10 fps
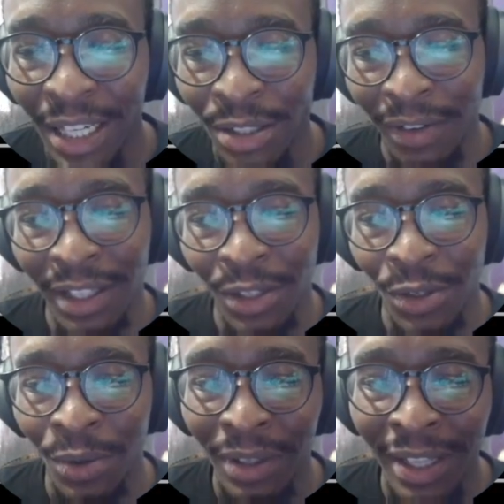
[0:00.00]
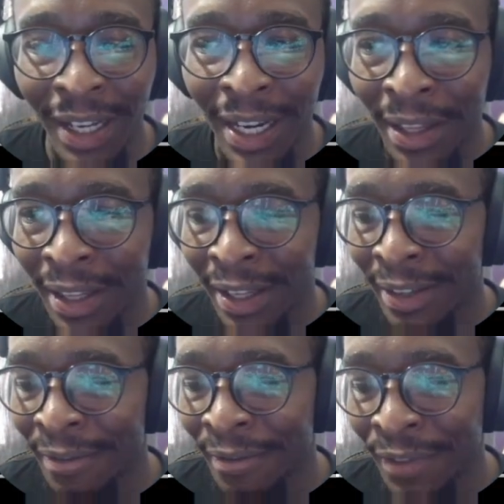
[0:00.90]
as I'd like it to look.
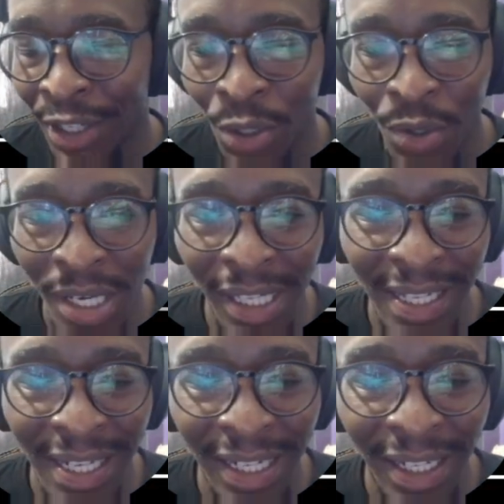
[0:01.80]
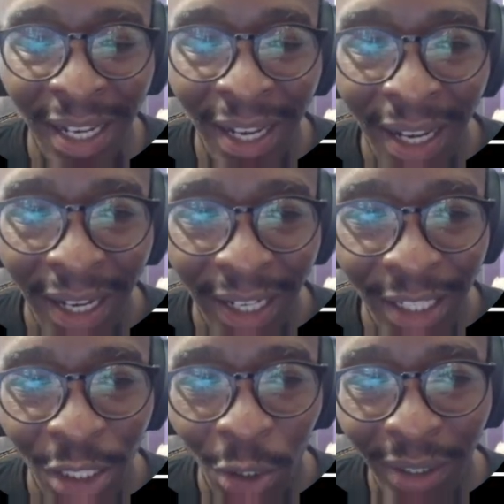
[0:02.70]
The video is
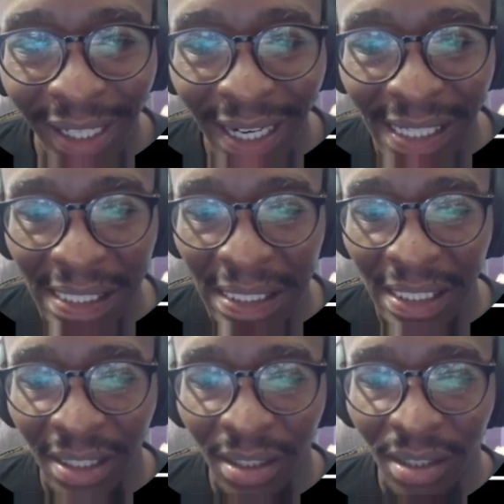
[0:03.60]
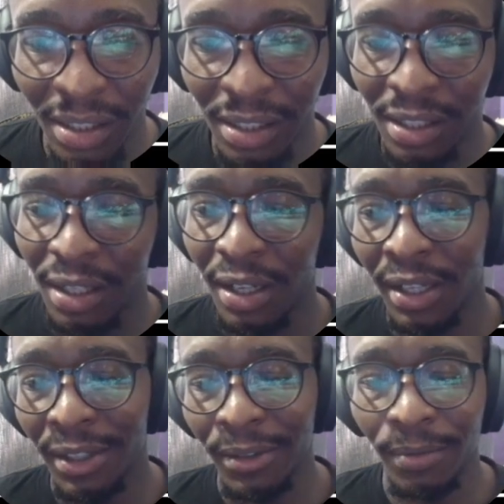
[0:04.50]
not as
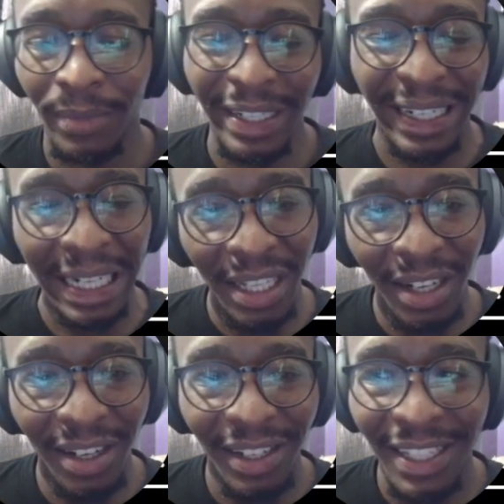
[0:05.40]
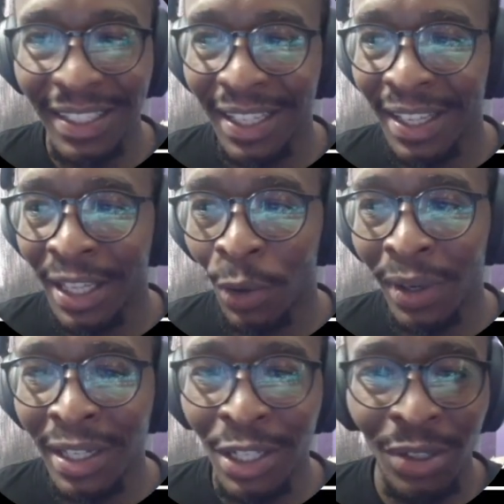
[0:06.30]
clear, let's say. The
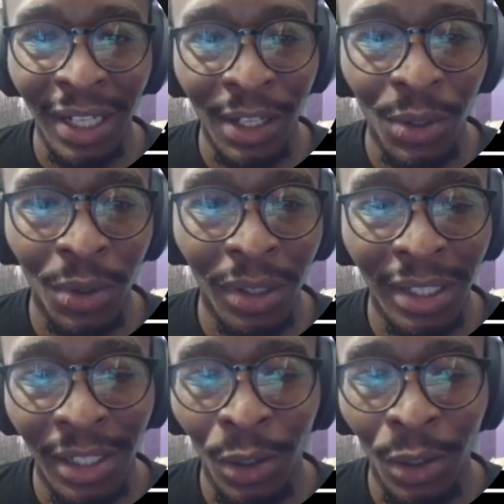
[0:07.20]
quality is not as good.